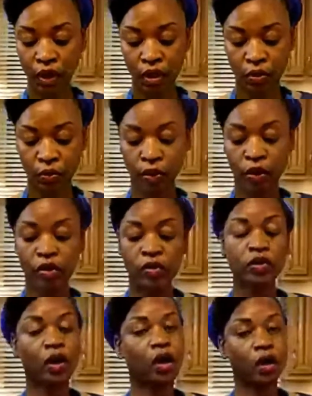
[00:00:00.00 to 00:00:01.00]
We're going to use
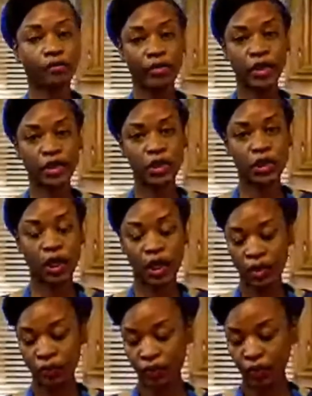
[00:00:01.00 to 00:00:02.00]
all of this
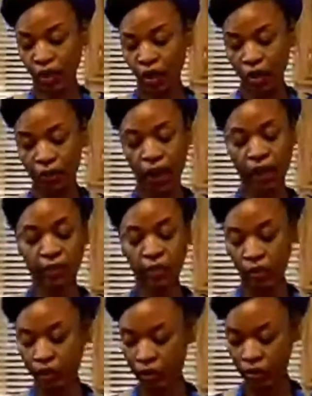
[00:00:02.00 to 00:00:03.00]
today. I'm
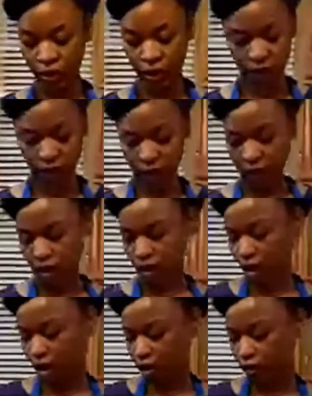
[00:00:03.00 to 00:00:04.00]
going to take the end
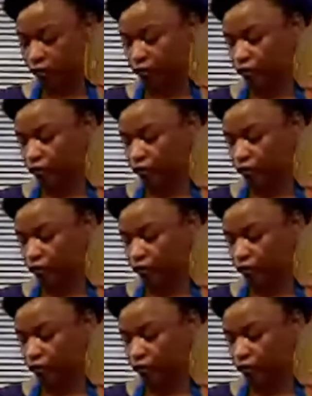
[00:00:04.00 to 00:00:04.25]
off.